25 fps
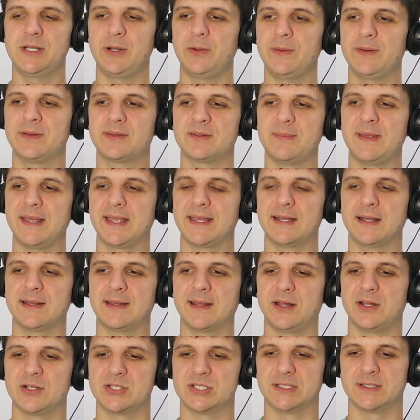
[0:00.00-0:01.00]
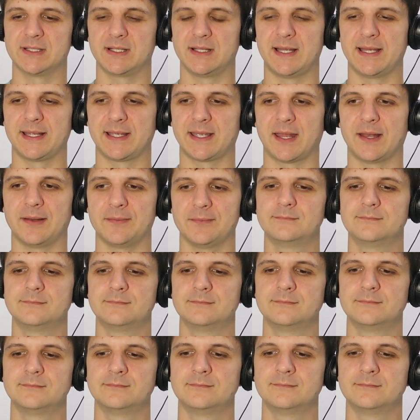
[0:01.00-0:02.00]
You don't need to make it intelligent to like it.
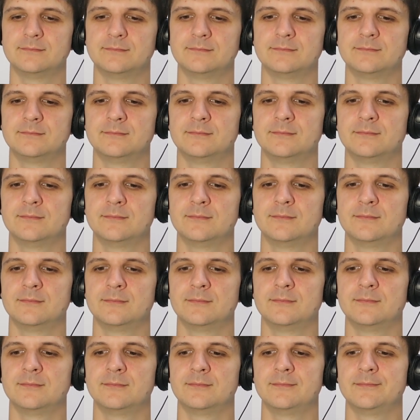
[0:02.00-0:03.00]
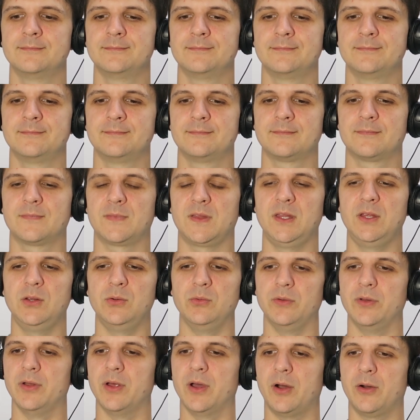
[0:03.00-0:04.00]
You know,
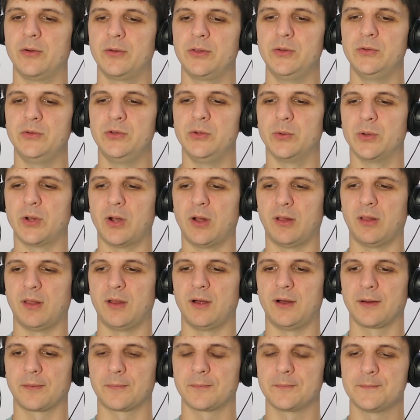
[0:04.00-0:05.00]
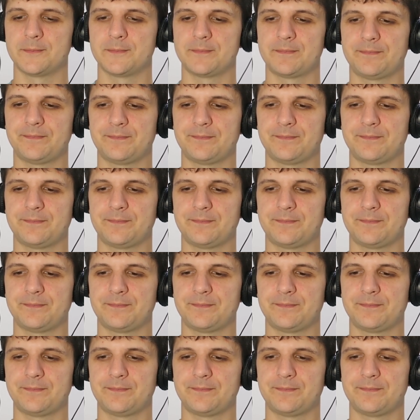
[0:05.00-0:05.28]
you knew it all along.